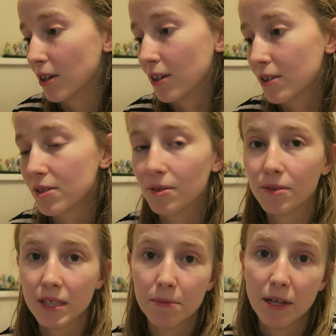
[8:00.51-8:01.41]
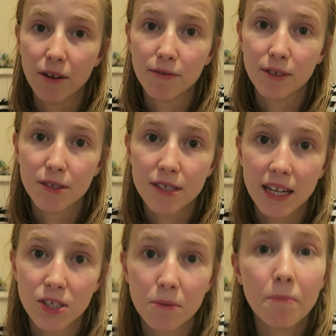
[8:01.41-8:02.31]
rehearsals. It's been our first
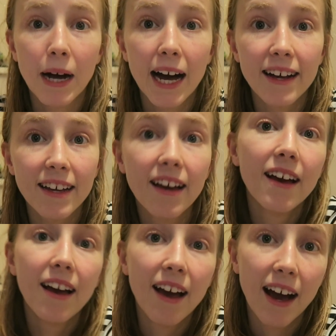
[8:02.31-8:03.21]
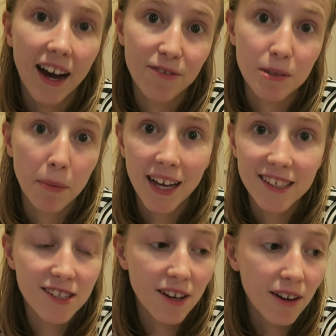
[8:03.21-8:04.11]
session back after
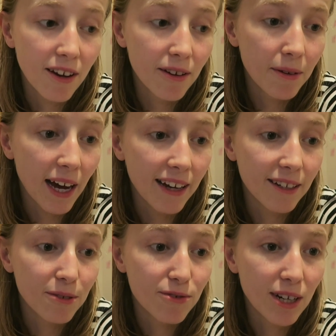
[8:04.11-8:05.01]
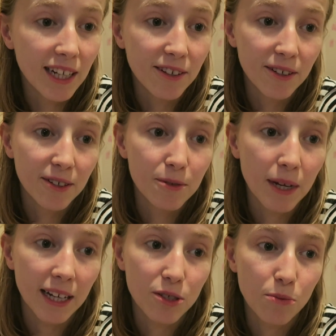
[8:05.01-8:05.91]
Panto and it was really good.
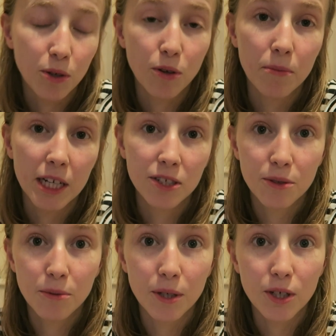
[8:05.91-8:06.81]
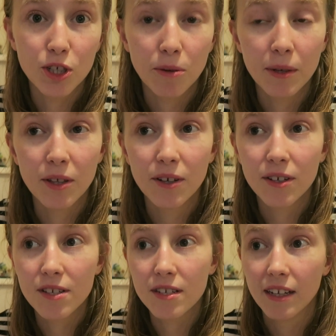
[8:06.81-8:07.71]
We had someone come in and do a workshop with
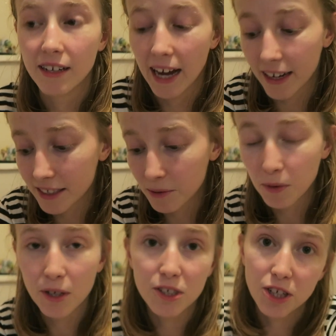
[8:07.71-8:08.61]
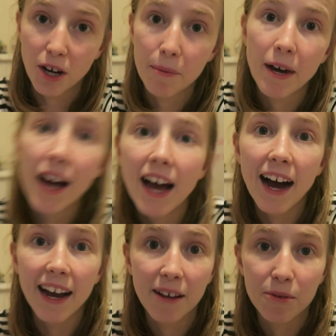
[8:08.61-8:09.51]
us, an acting workshop,
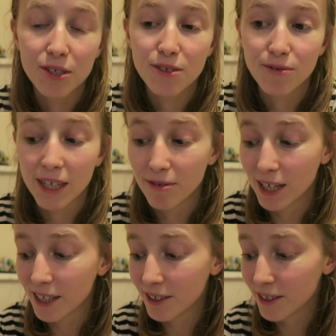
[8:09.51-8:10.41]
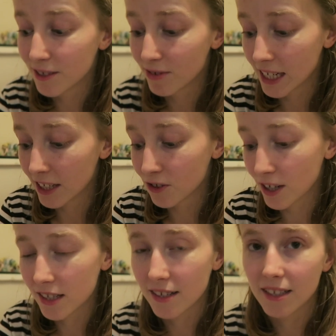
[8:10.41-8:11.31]
and it was really, really good and really
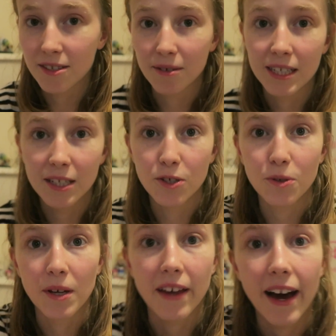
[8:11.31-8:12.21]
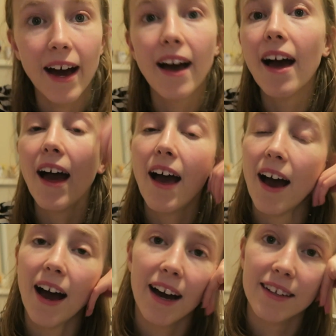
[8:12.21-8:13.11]
interesting. So I did enjoy that.
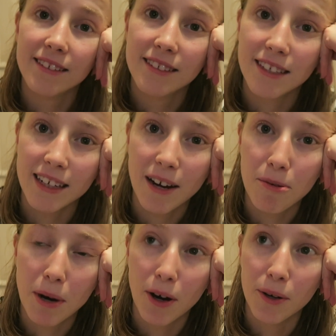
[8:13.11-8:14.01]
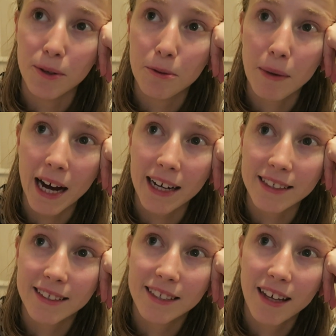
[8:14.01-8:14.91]
And now I'm home
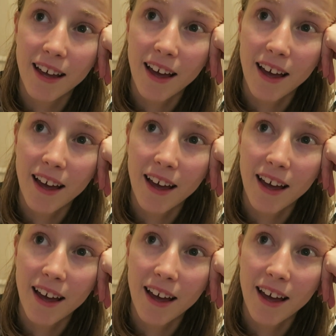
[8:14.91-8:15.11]
and